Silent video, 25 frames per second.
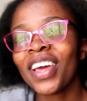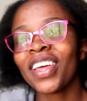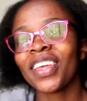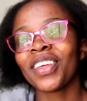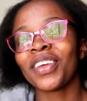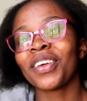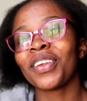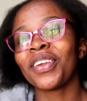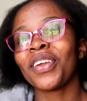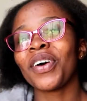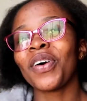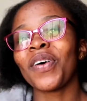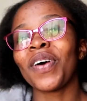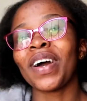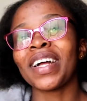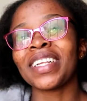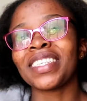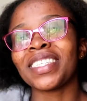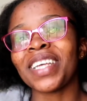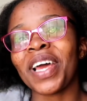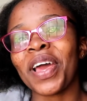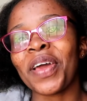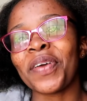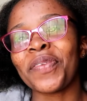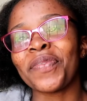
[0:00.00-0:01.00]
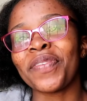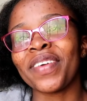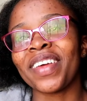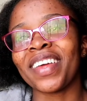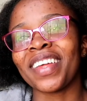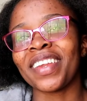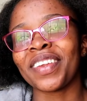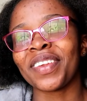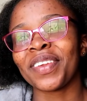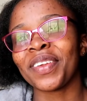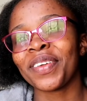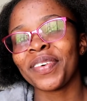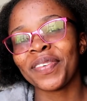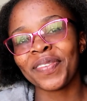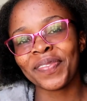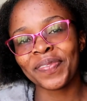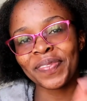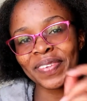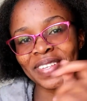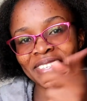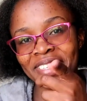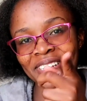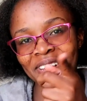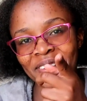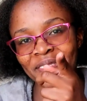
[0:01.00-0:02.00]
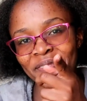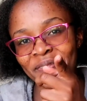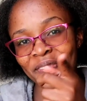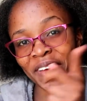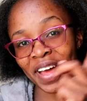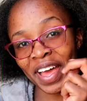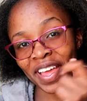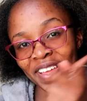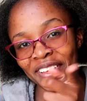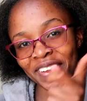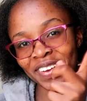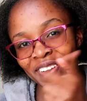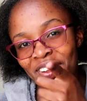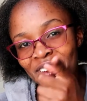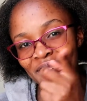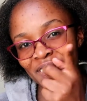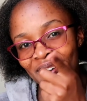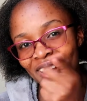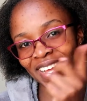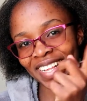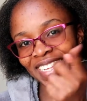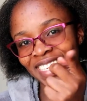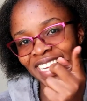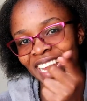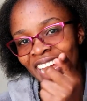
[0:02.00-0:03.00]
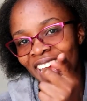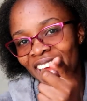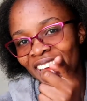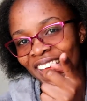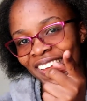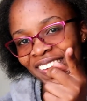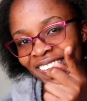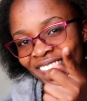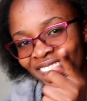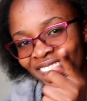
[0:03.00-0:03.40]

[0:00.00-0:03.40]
You know what I mean? Muchimba, you know what I mean?